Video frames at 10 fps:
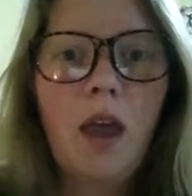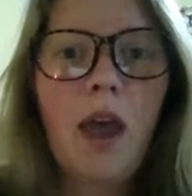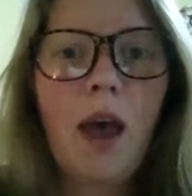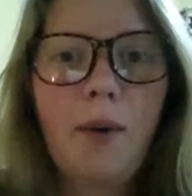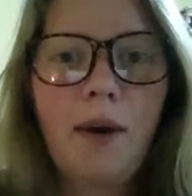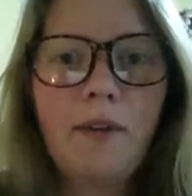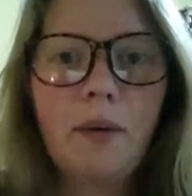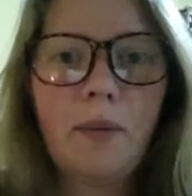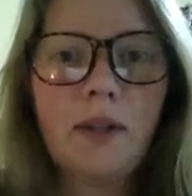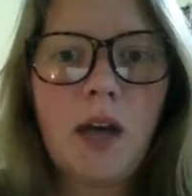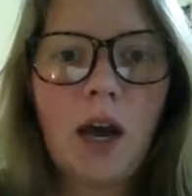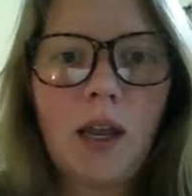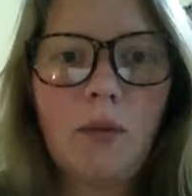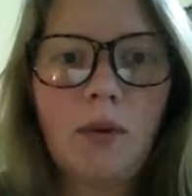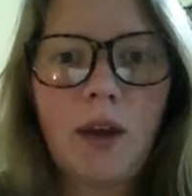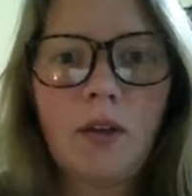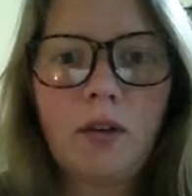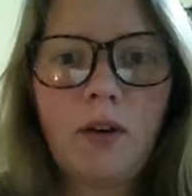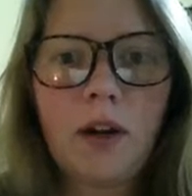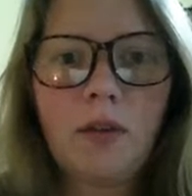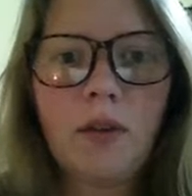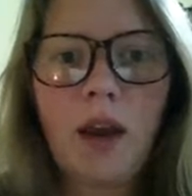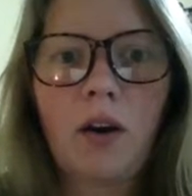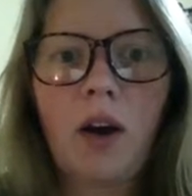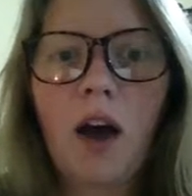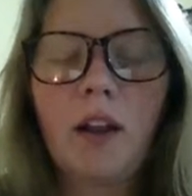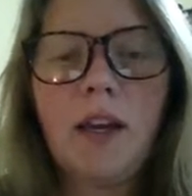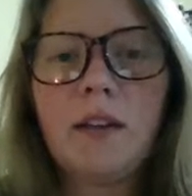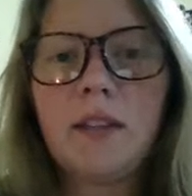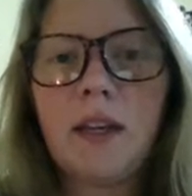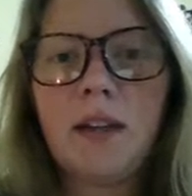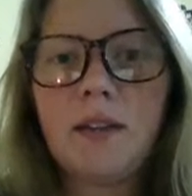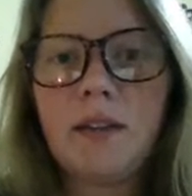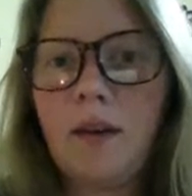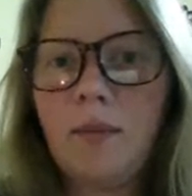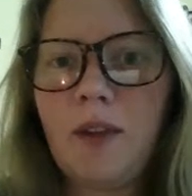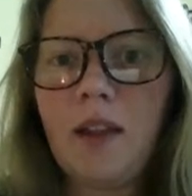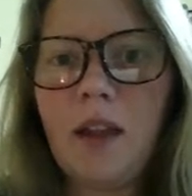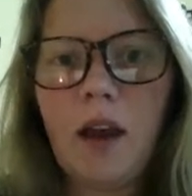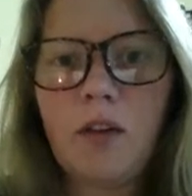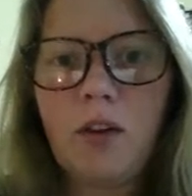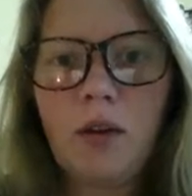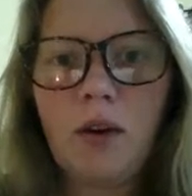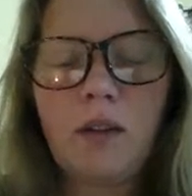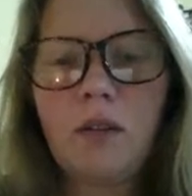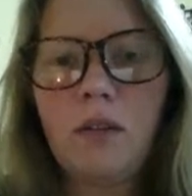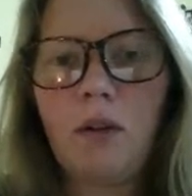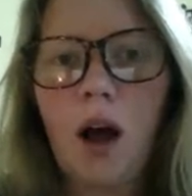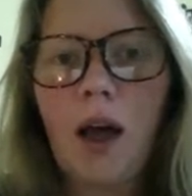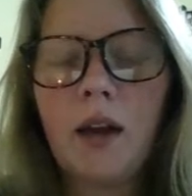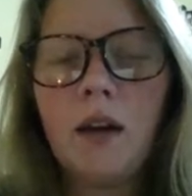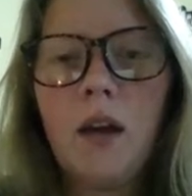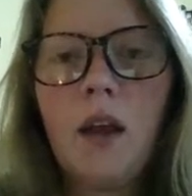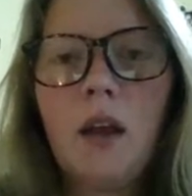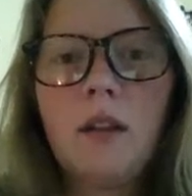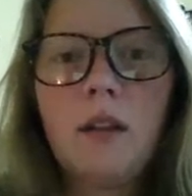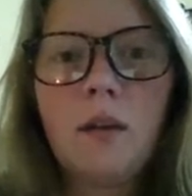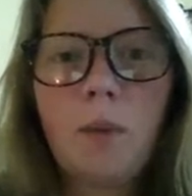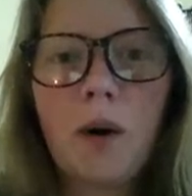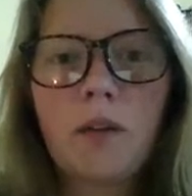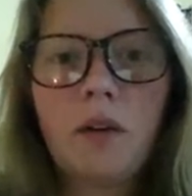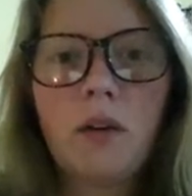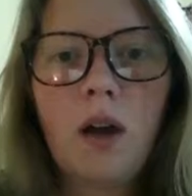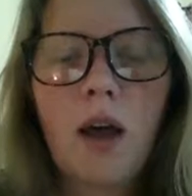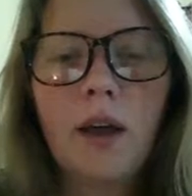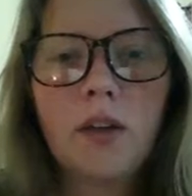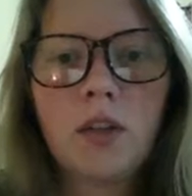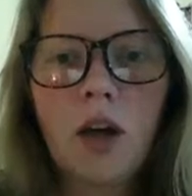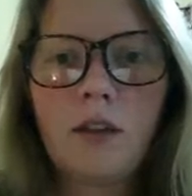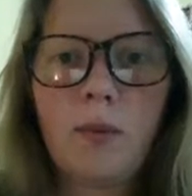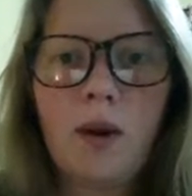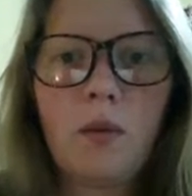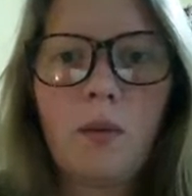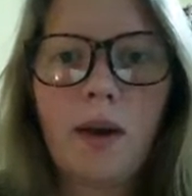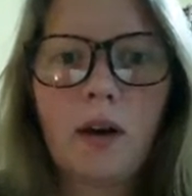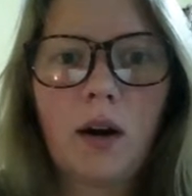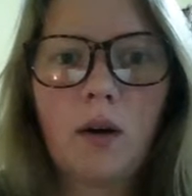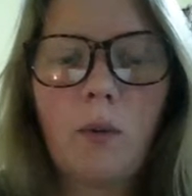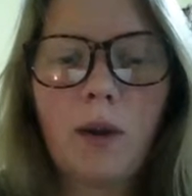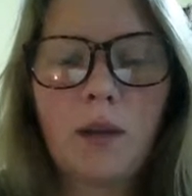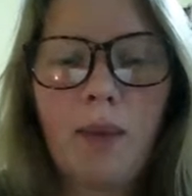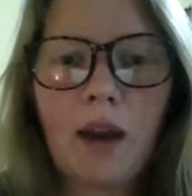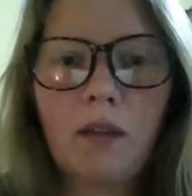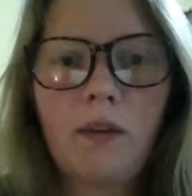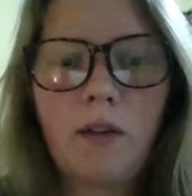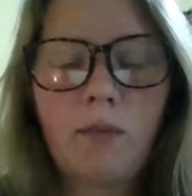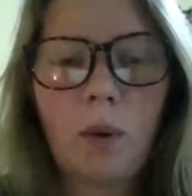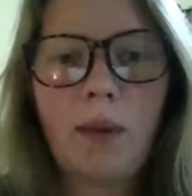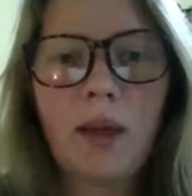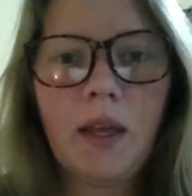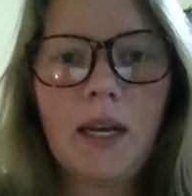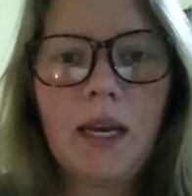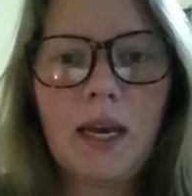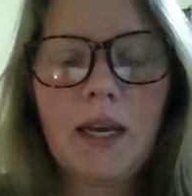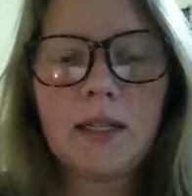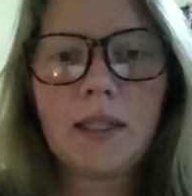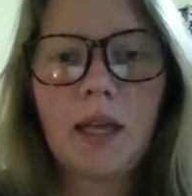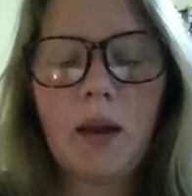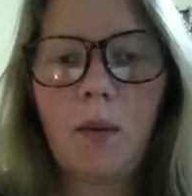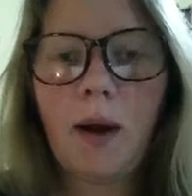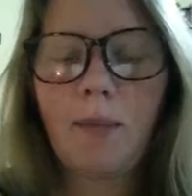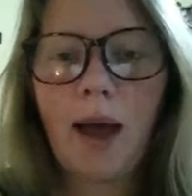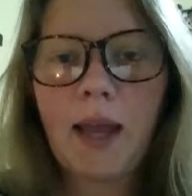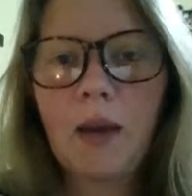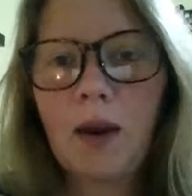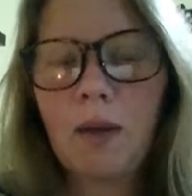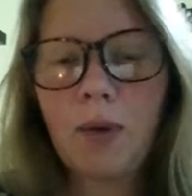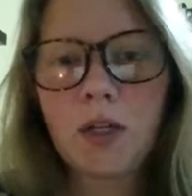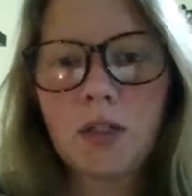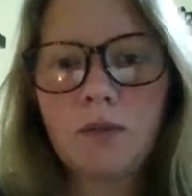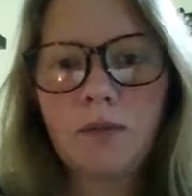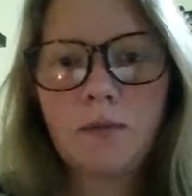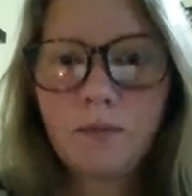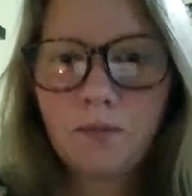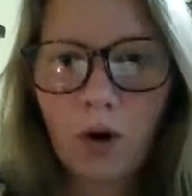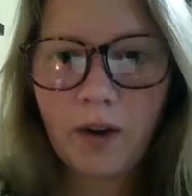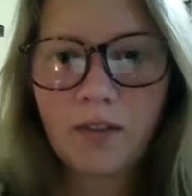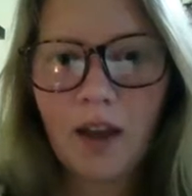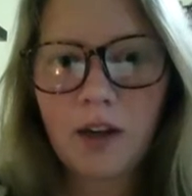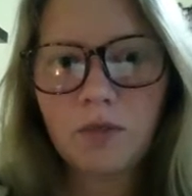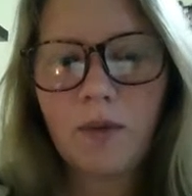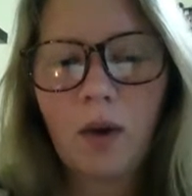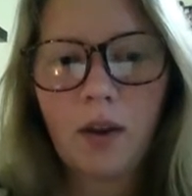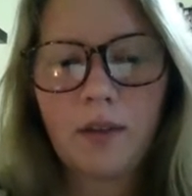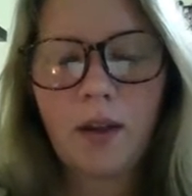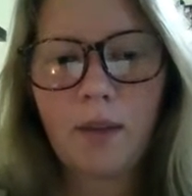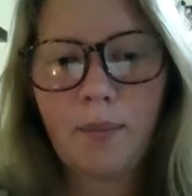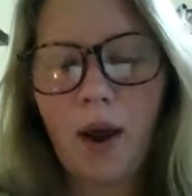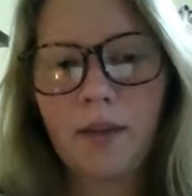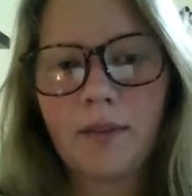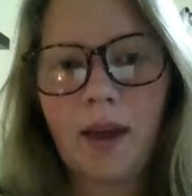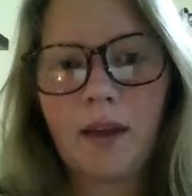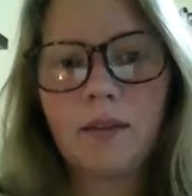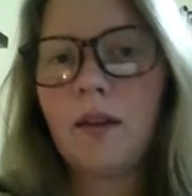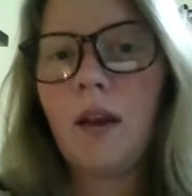However, when talking with other critical care colleagues, it seems that the other units do not. This personal knowledge caused me to wonder what the benefit of mobility is and why my unit puts forth such focus on the process.